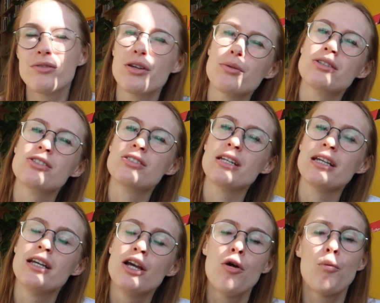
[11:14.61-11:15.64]
if you want to
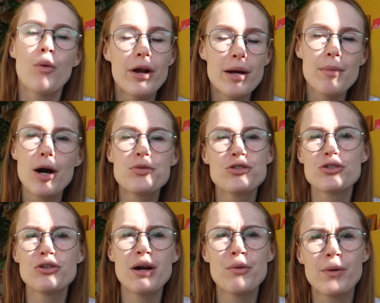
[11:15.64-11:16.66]
see what I'm up
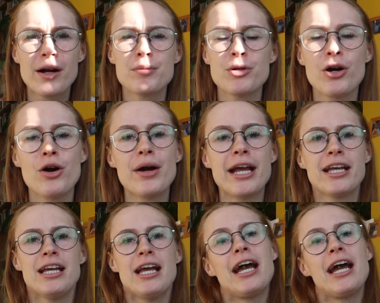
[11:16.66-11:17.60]
to and where I'm going.